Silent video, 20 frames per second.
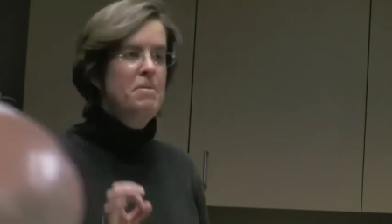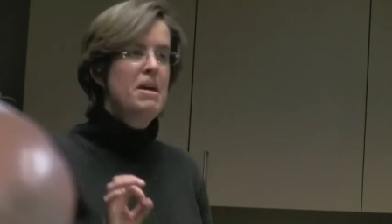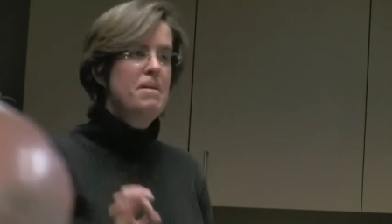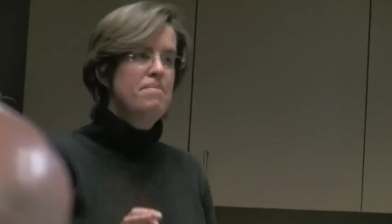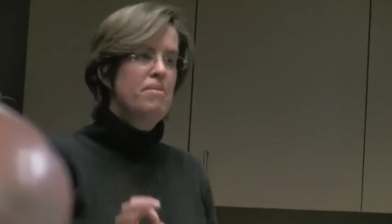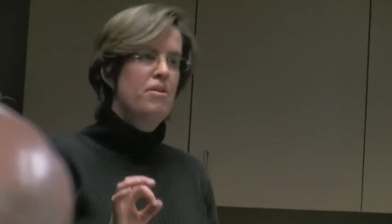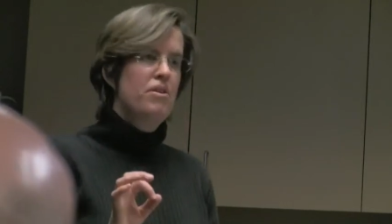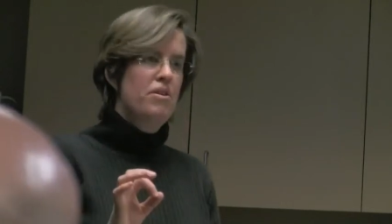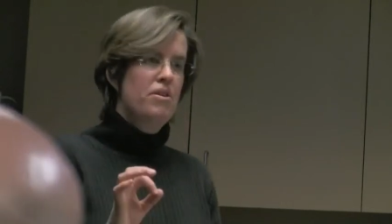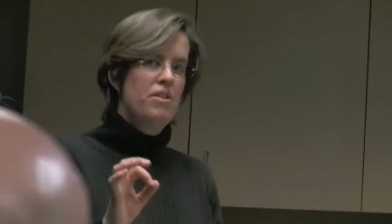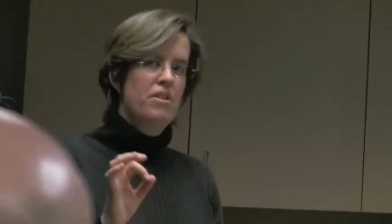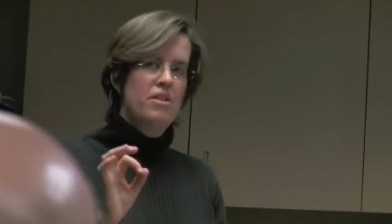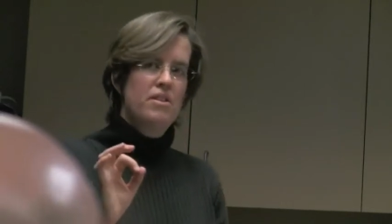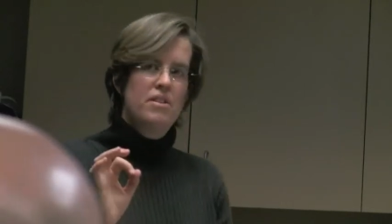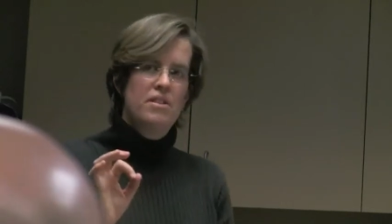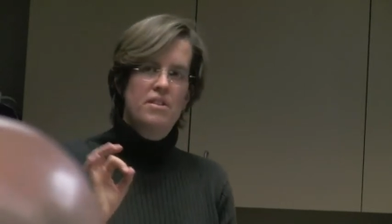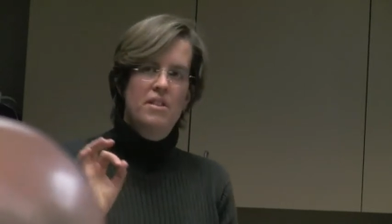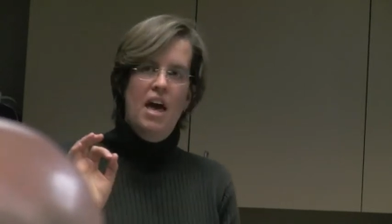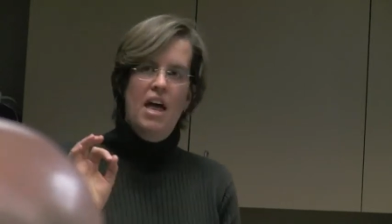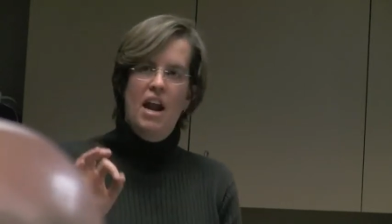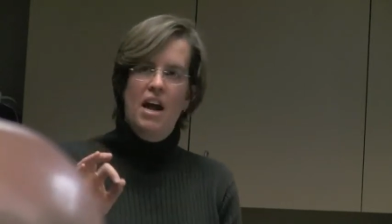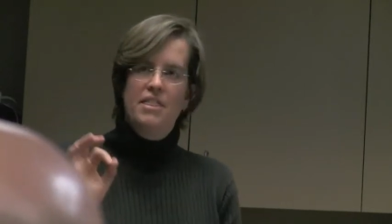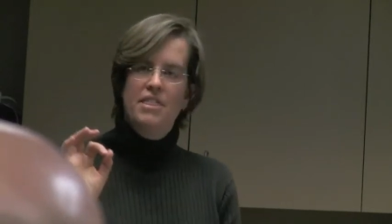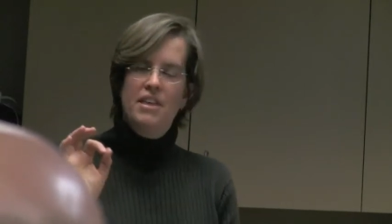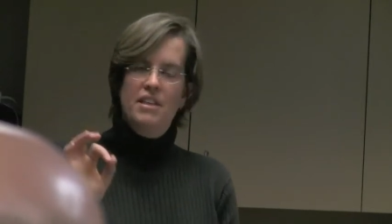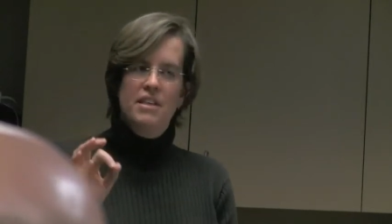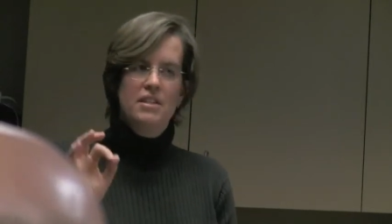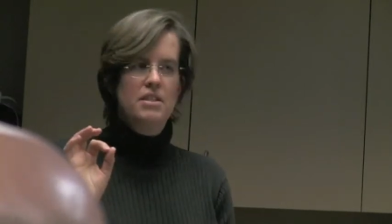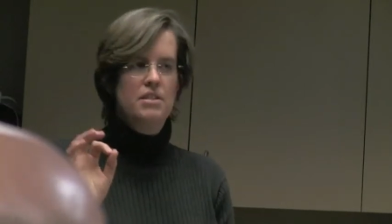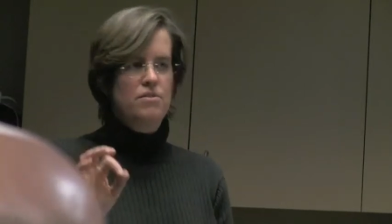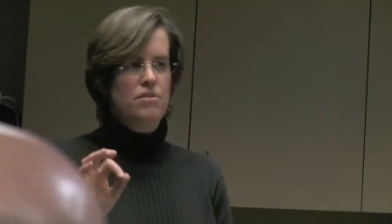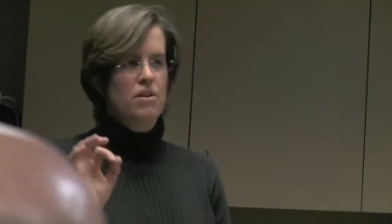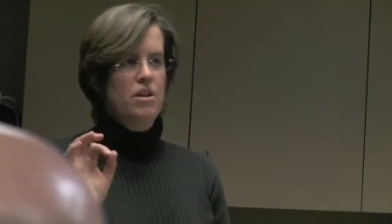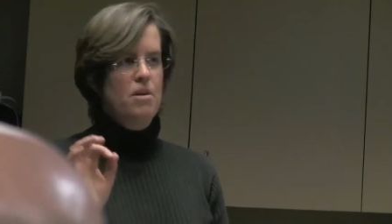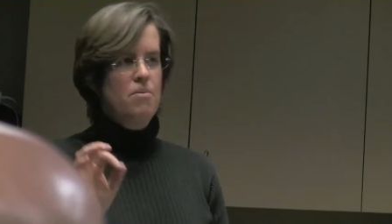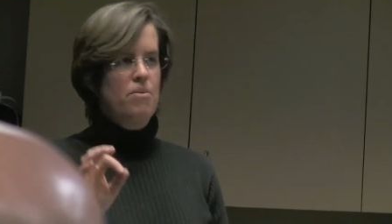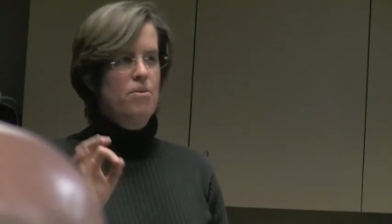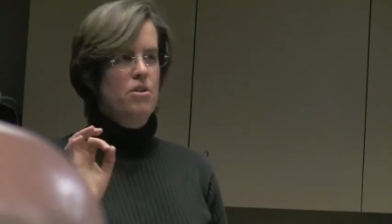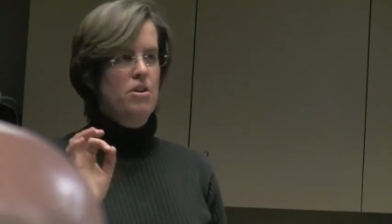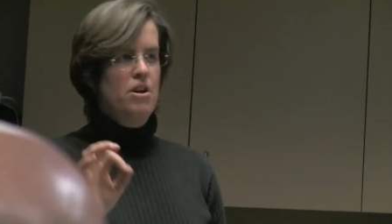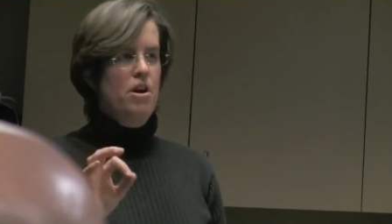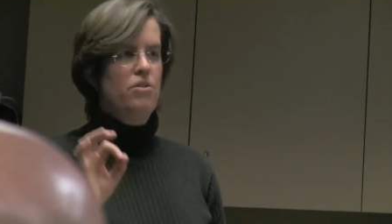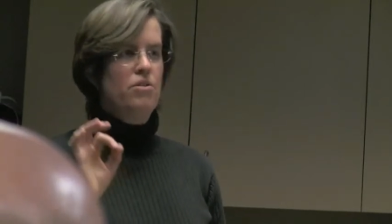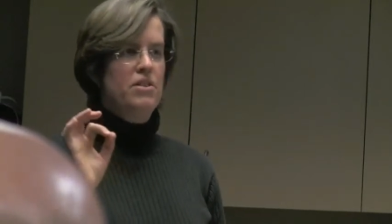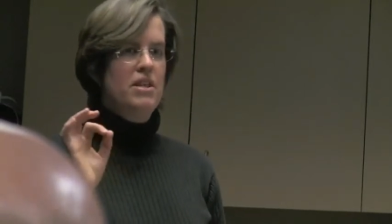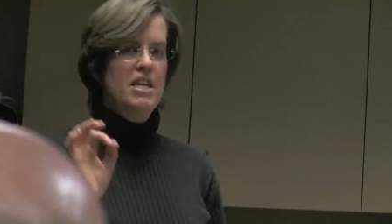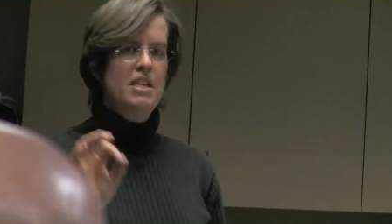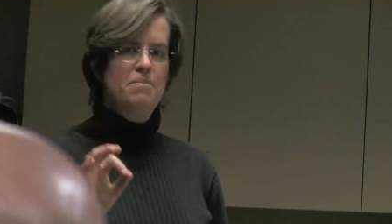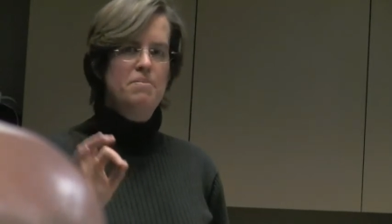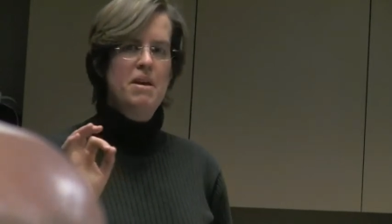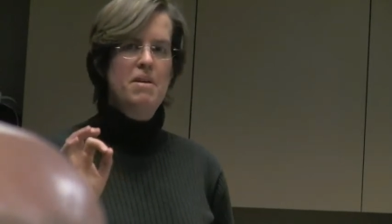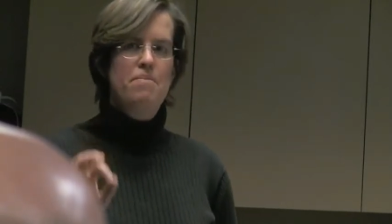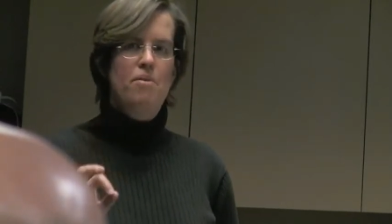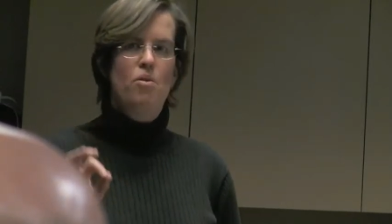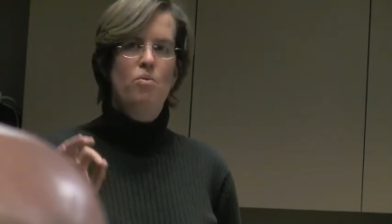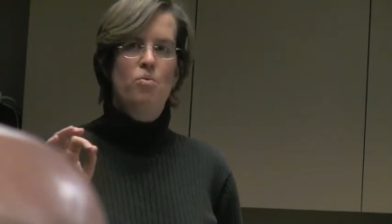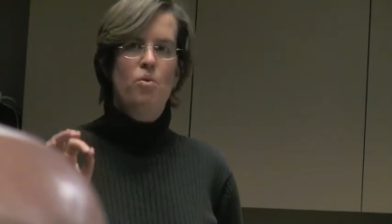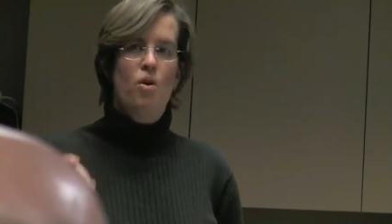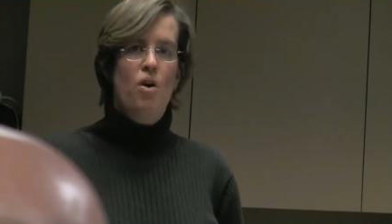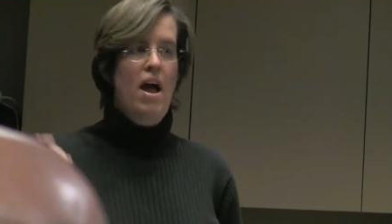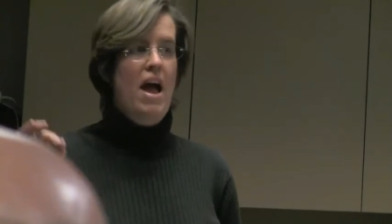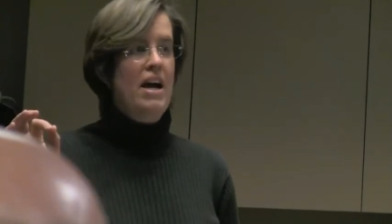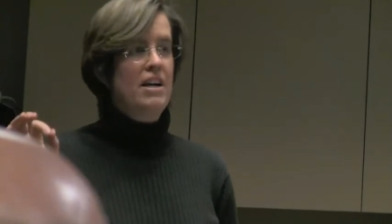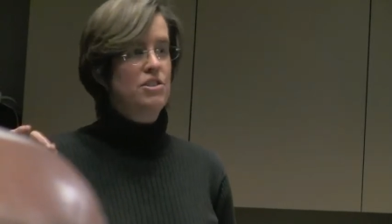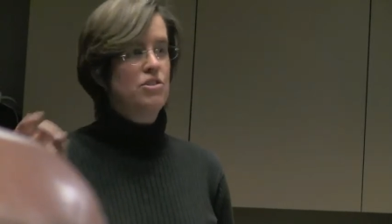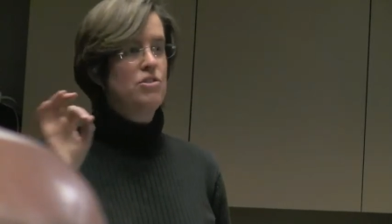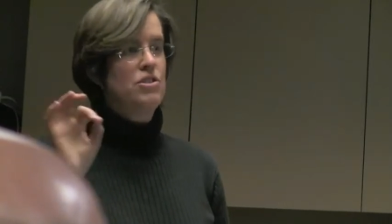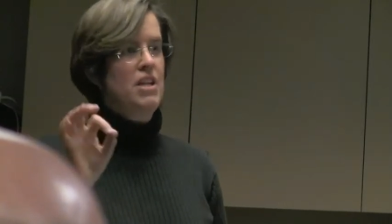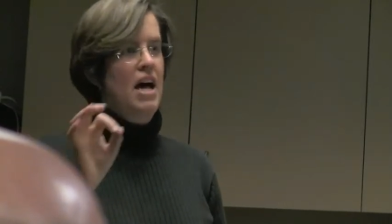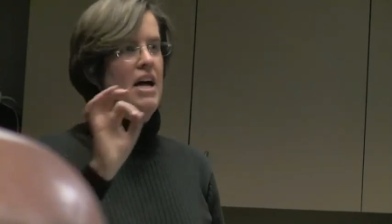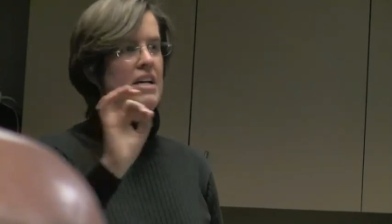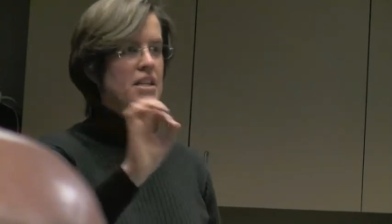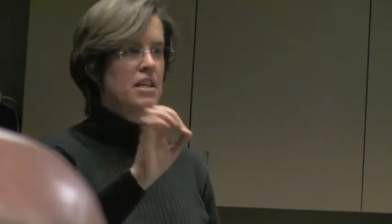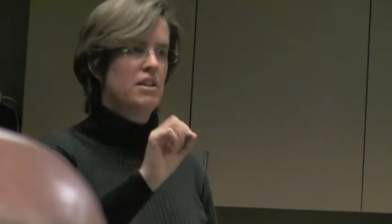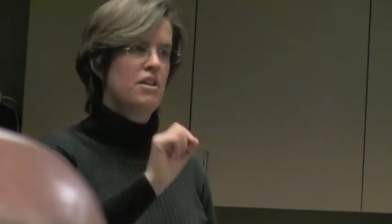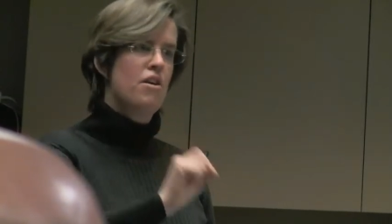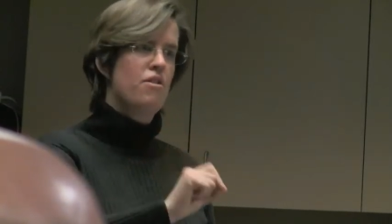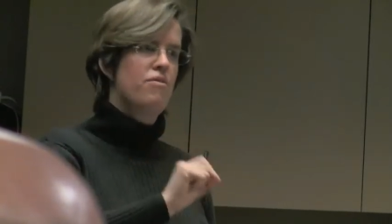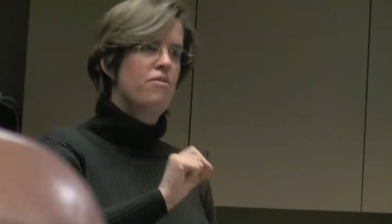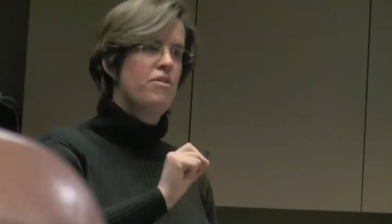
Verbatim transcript: people, and I think this is really important to note, these people were exercising their